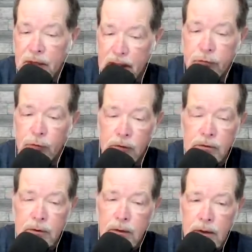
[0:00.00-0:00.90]
thankful
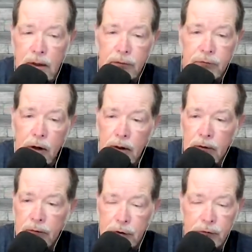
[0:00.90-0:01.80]
of
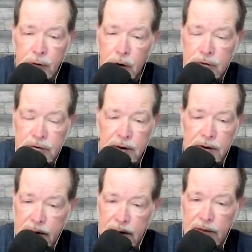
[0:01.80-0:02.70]
all of you folks
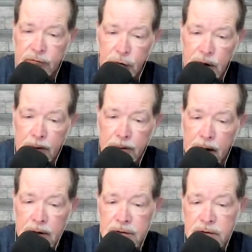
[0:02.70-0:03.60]
that give to Ram
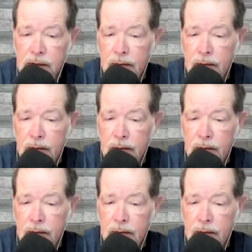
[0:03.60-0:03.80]
House.